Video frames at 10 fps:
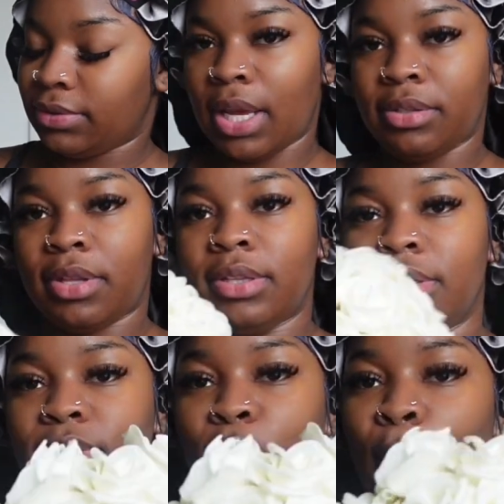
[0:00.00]
Like, they
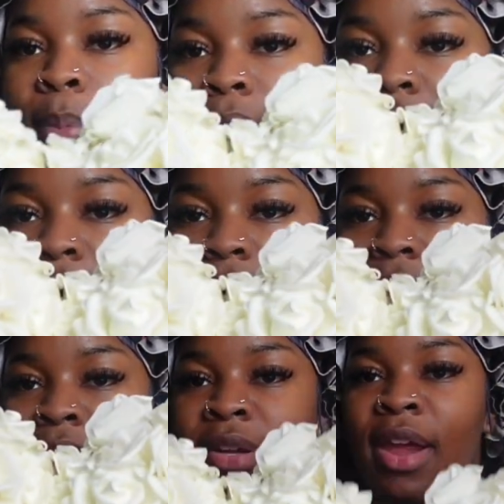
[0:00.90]
look so
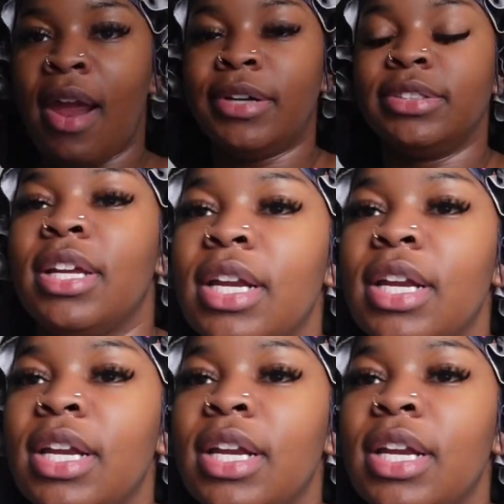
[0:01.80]
big. They're